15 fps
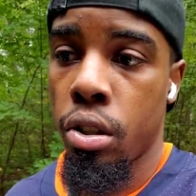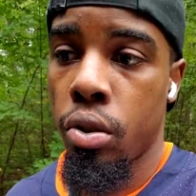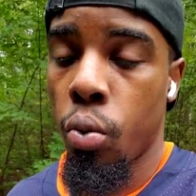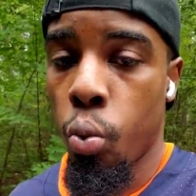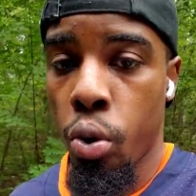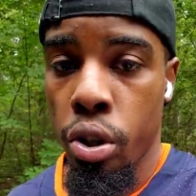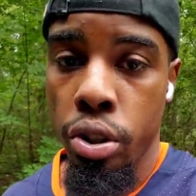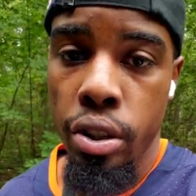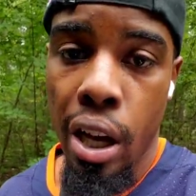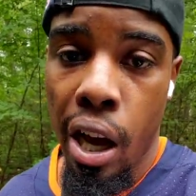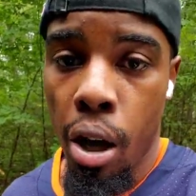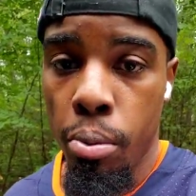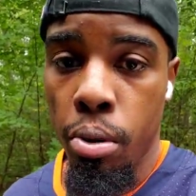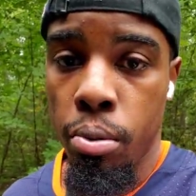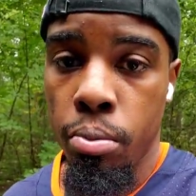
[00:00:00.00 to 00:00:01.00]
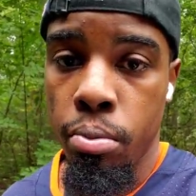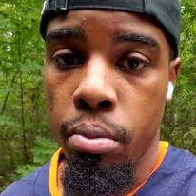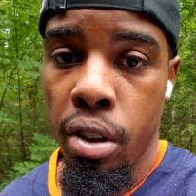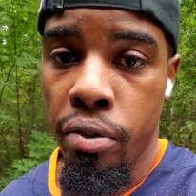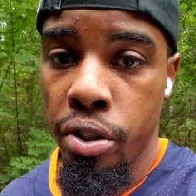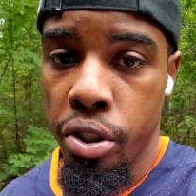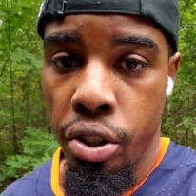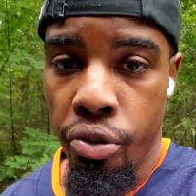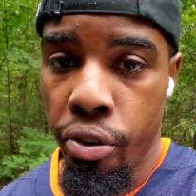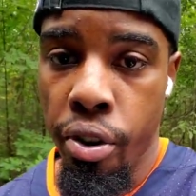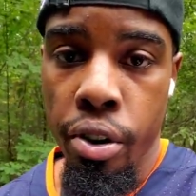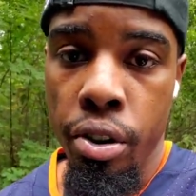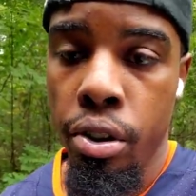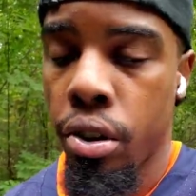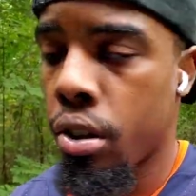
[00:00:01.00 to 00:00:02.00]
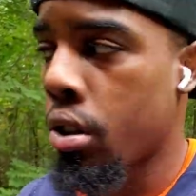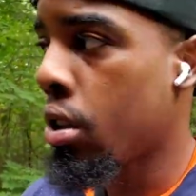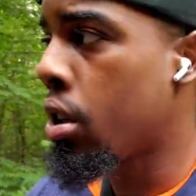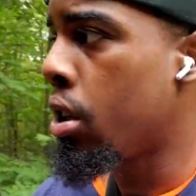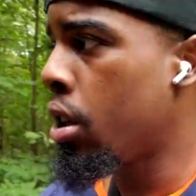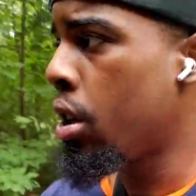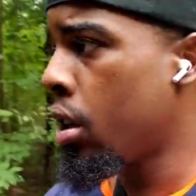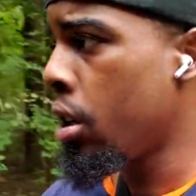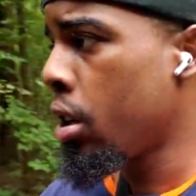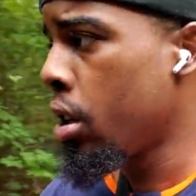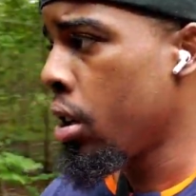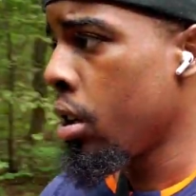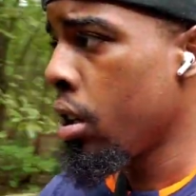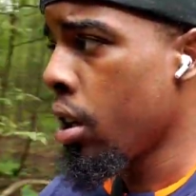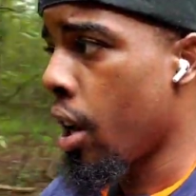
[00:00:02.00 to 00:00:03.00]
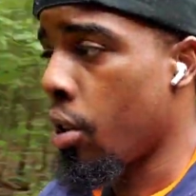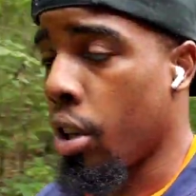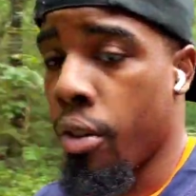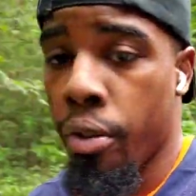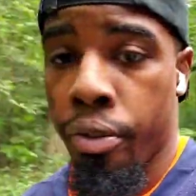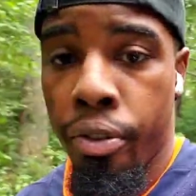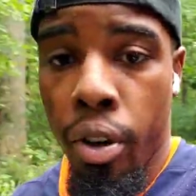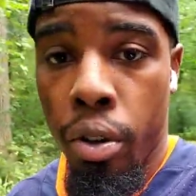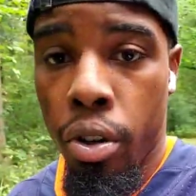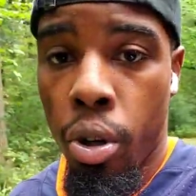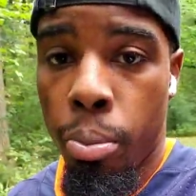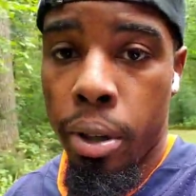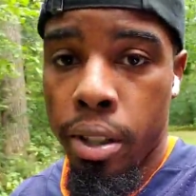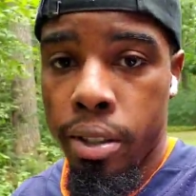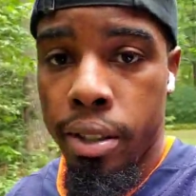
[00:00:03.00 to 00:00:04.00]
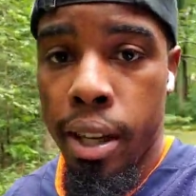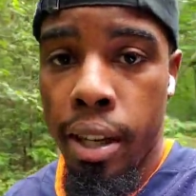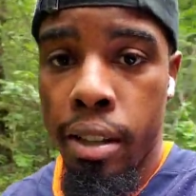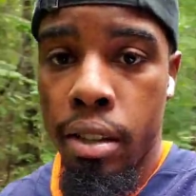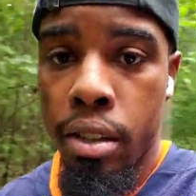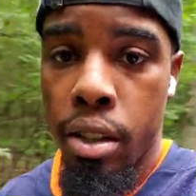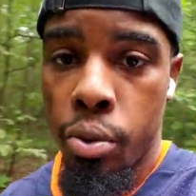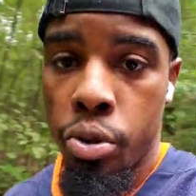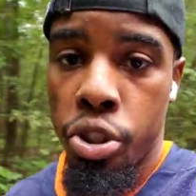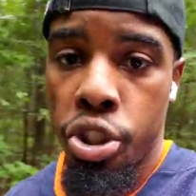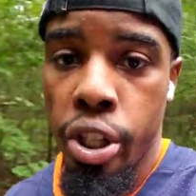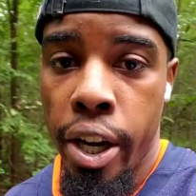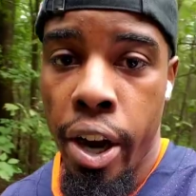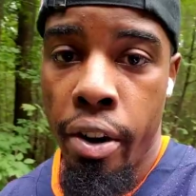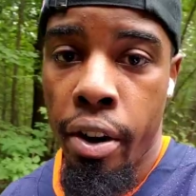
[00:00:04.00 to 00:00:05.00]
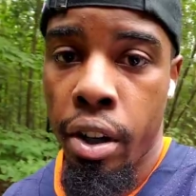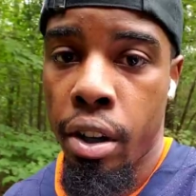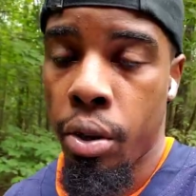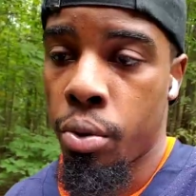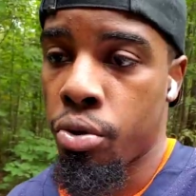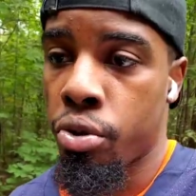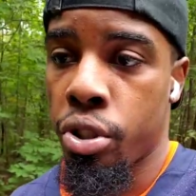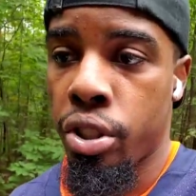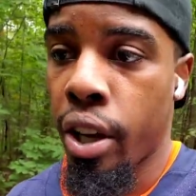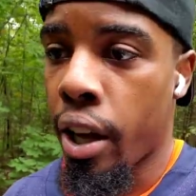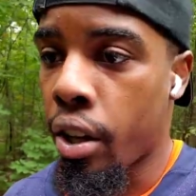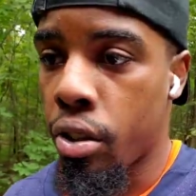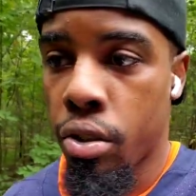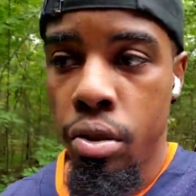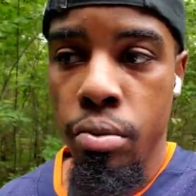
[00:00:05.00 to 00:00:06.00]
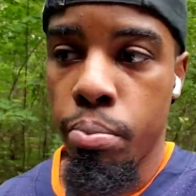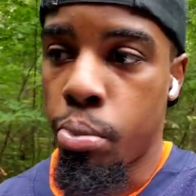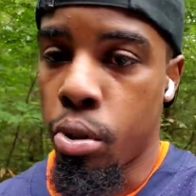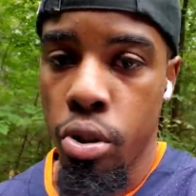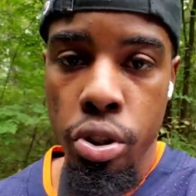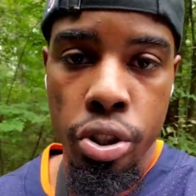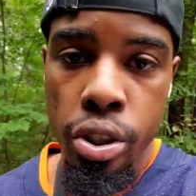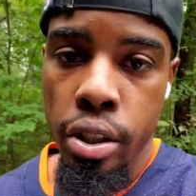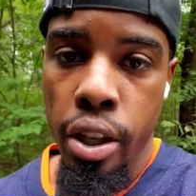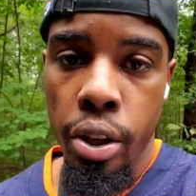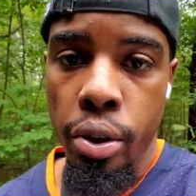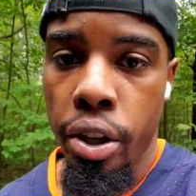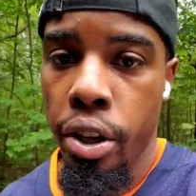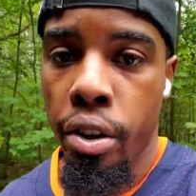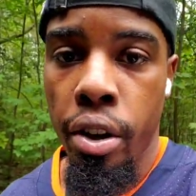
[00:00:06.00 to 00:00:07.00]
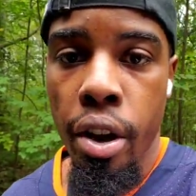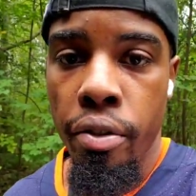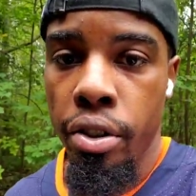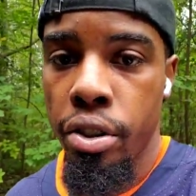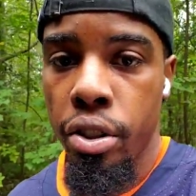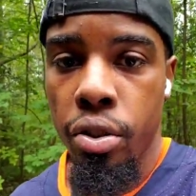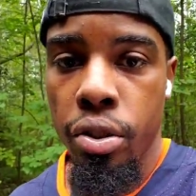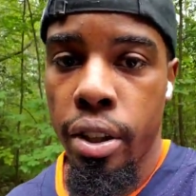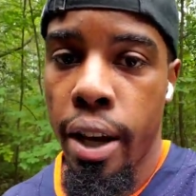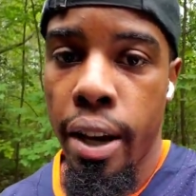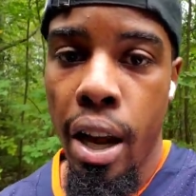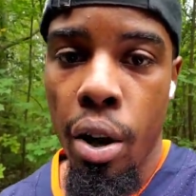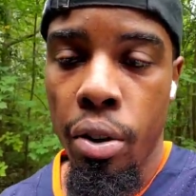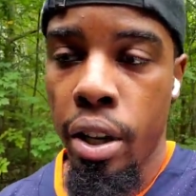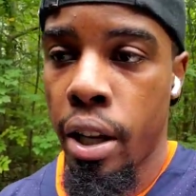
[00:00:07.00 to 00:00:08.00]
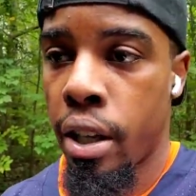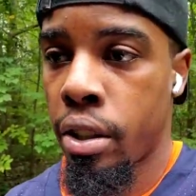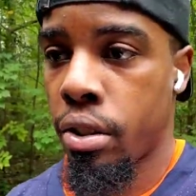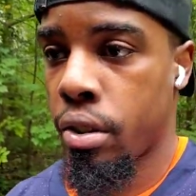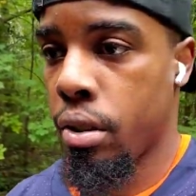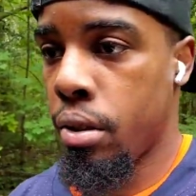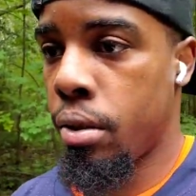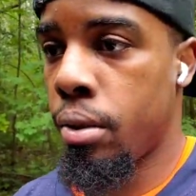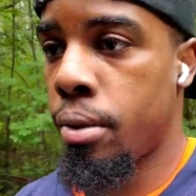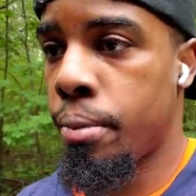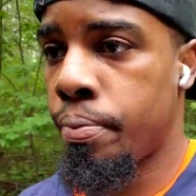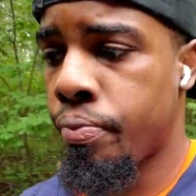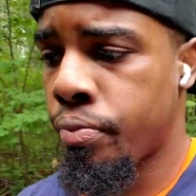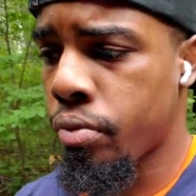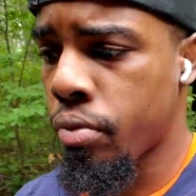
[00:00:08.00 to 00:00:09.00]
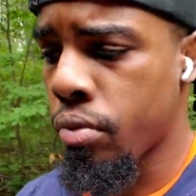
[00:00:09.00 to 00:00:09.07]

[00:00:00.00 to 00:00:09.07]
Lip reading: the worst album of his career. I don't give a fuck what nobody says. It was generic, it was recycled bullshit that you hear every single day nowadays. The